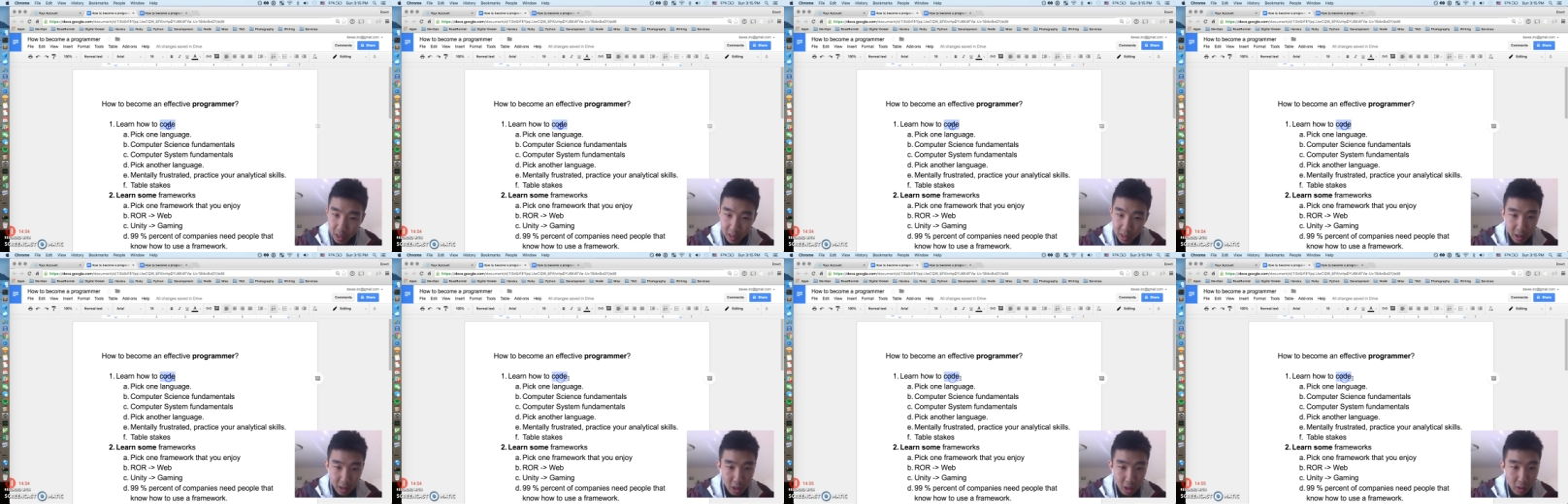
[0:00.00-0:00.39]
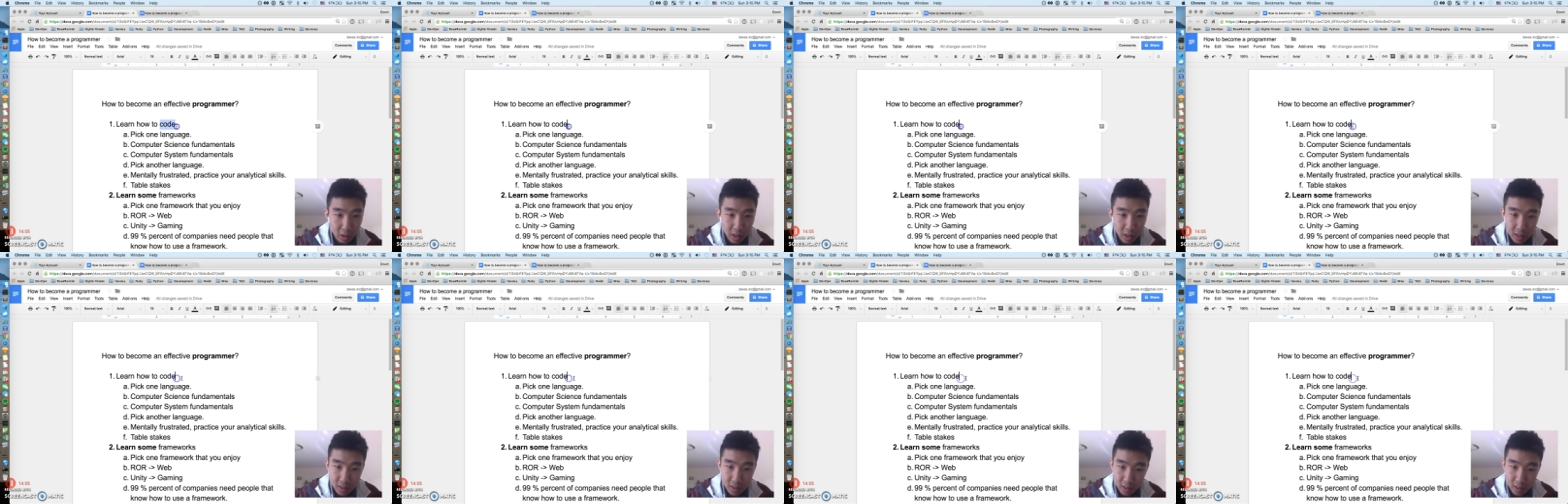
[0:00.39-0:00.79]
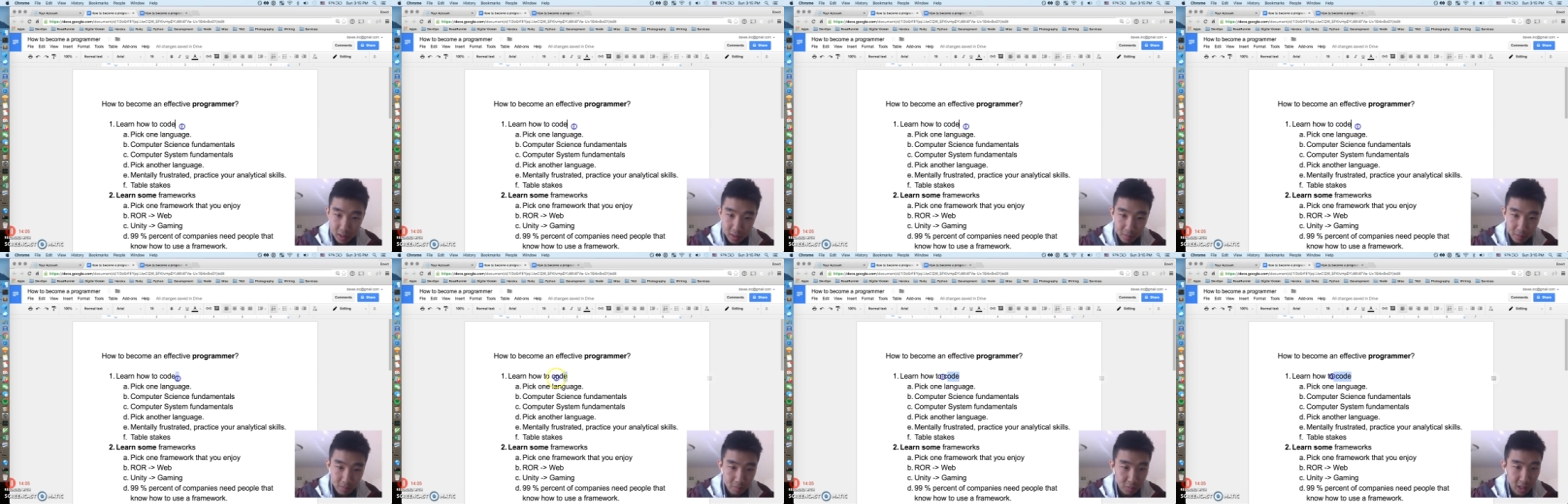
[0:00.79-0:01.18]
Like coding is
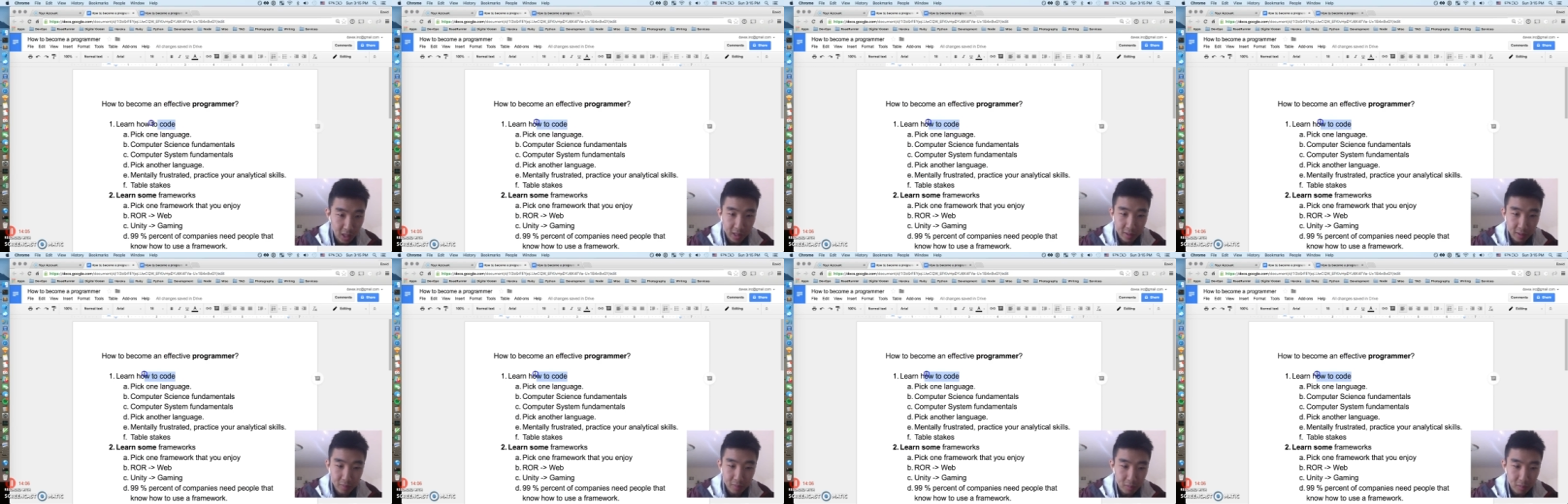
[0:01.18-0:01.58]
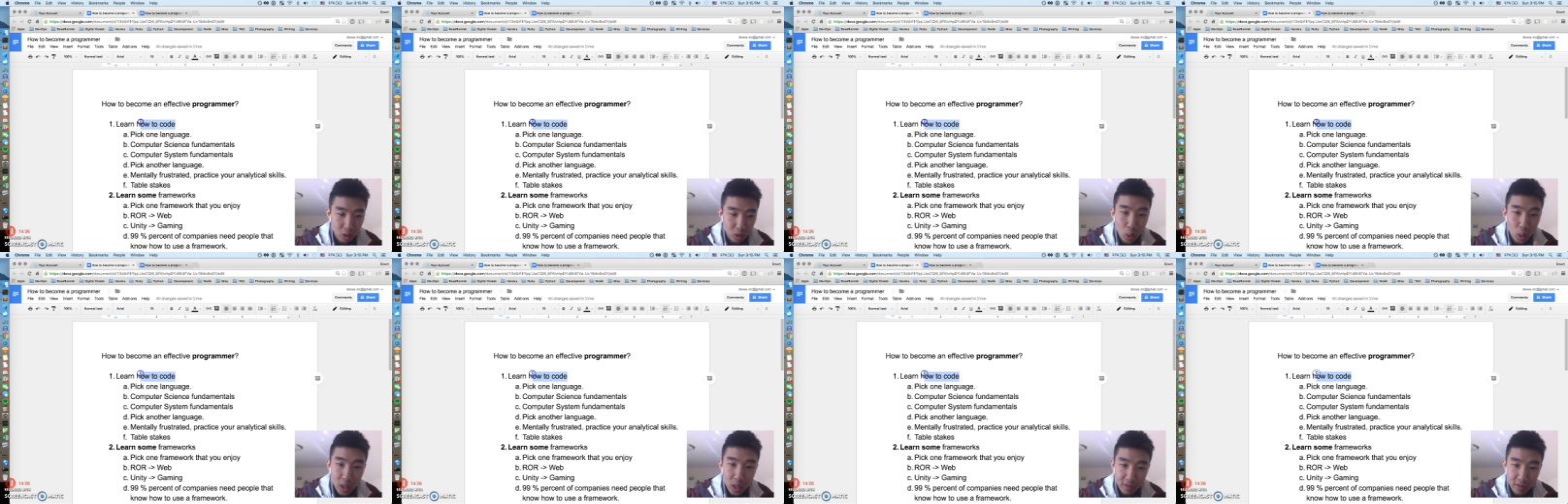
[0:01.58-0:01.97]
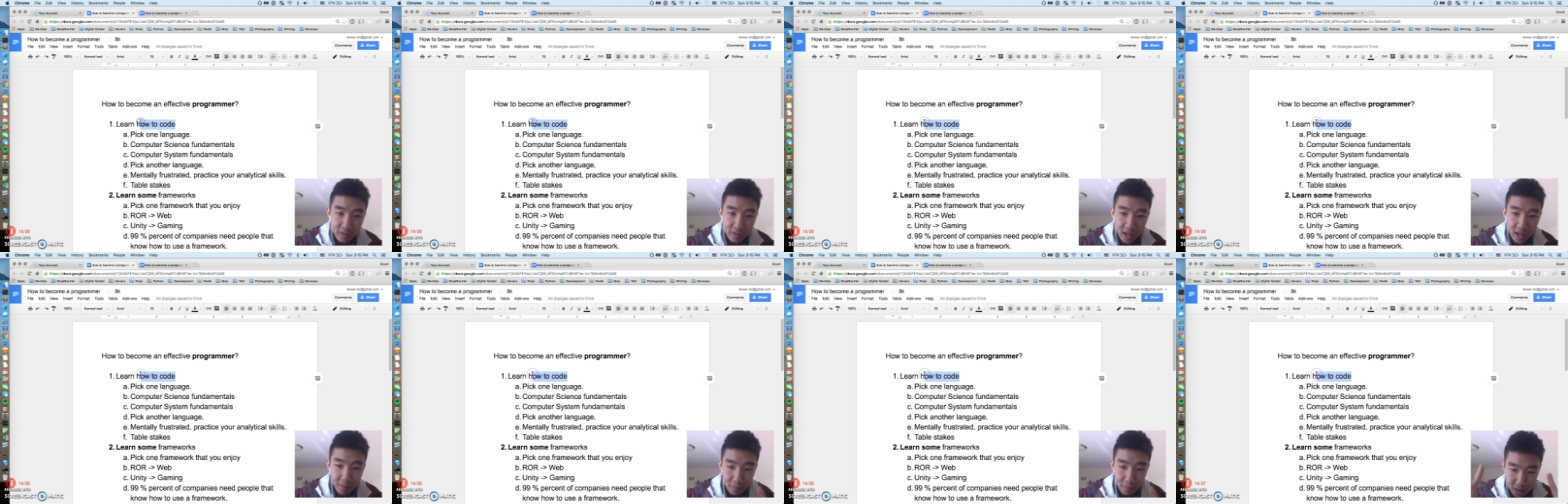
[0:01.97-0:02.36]
just like
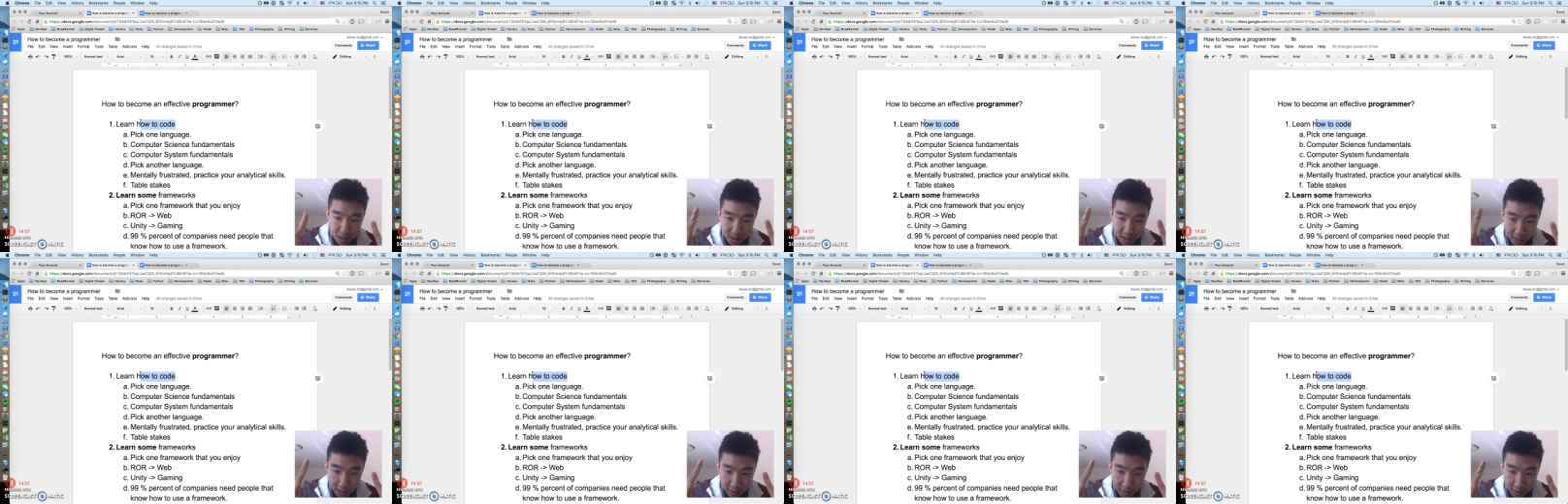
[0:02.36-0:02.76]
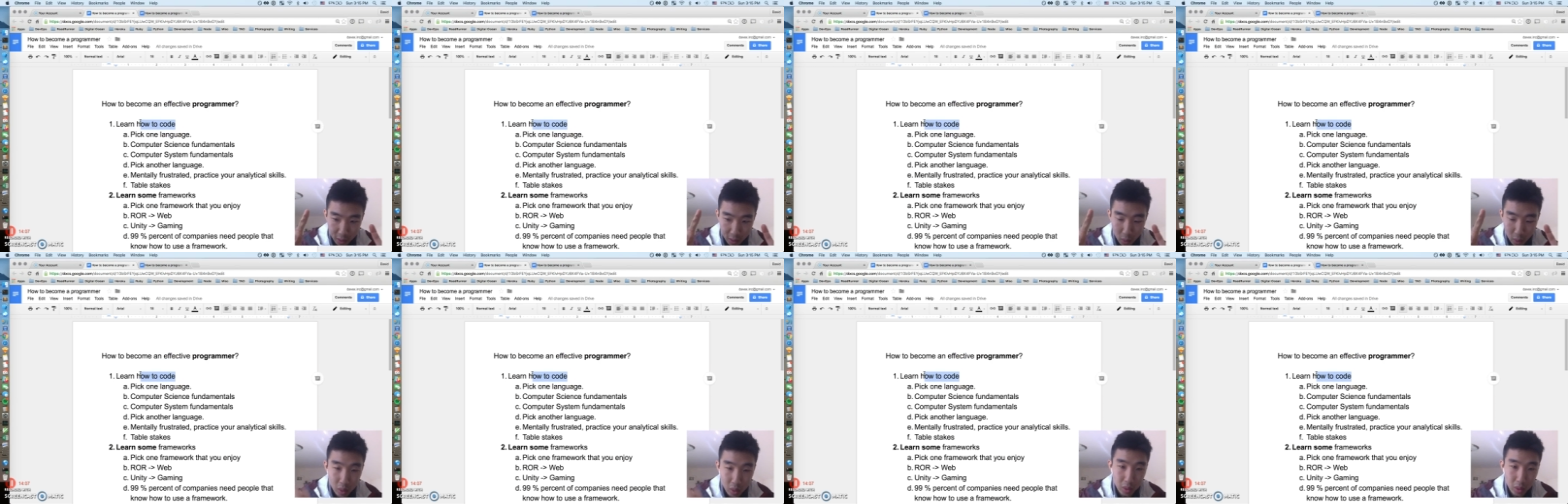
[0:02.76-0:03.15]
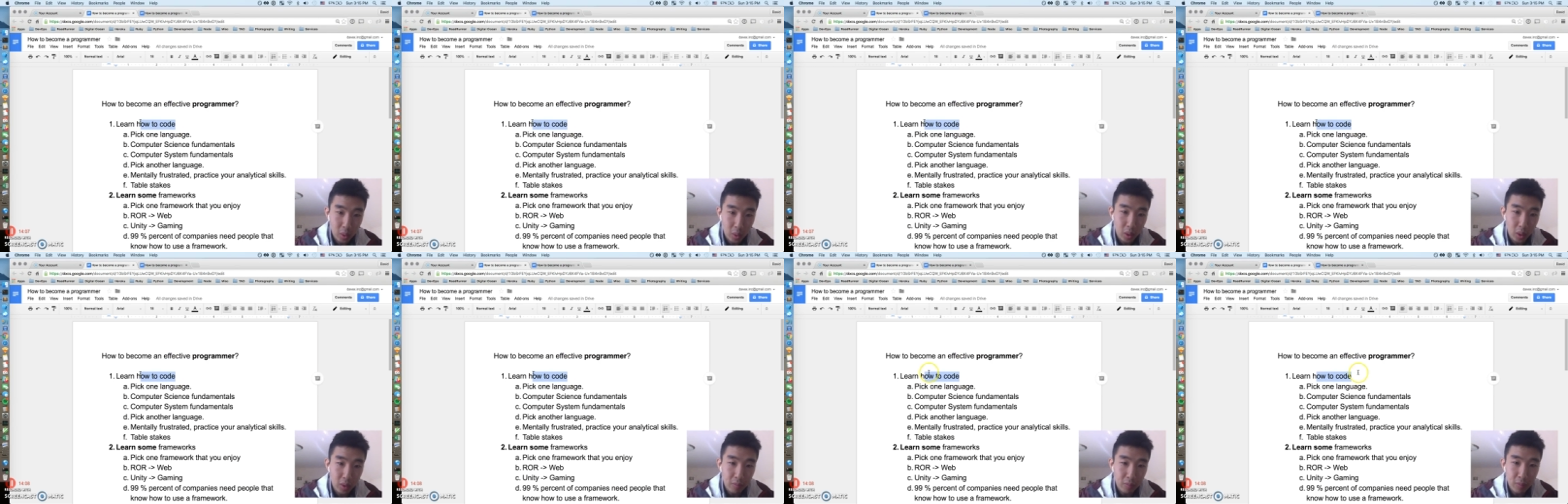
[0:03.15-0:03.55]
25% quote
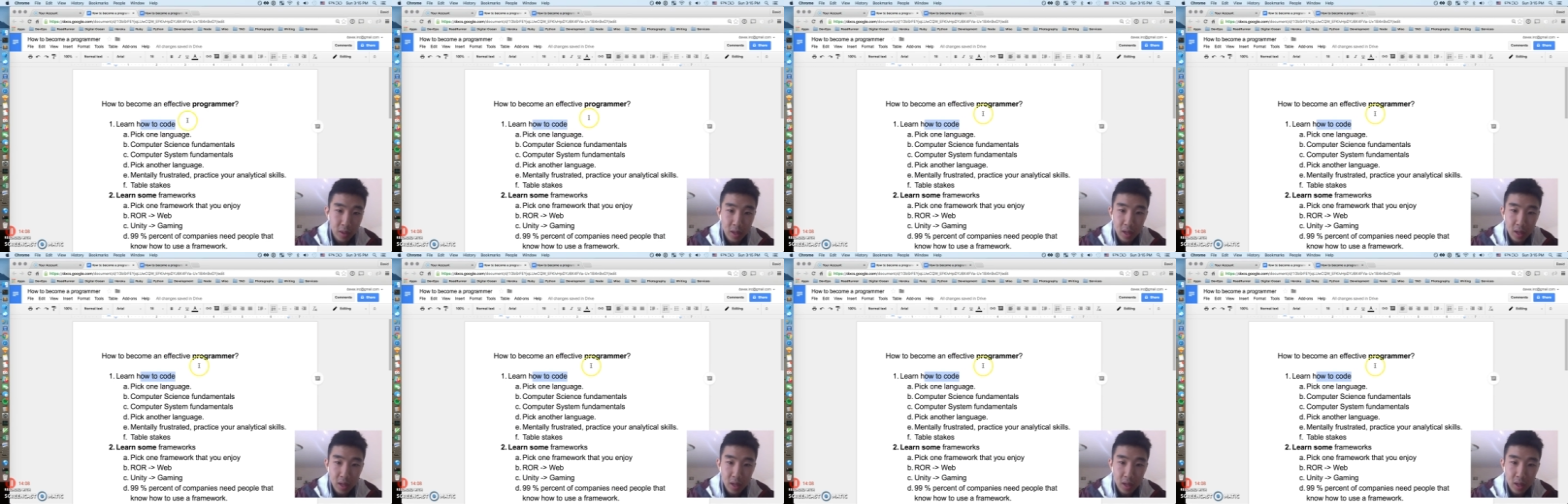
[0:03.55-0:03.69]
unquote